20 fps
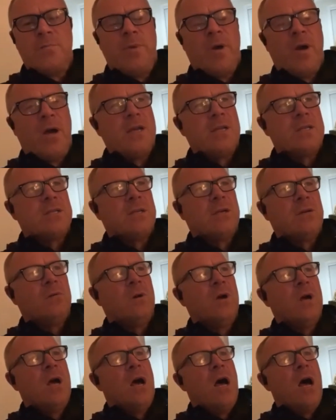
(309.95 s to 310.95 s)
but I
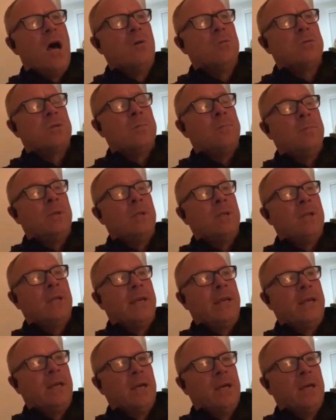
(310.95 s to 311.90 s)
still ultimately,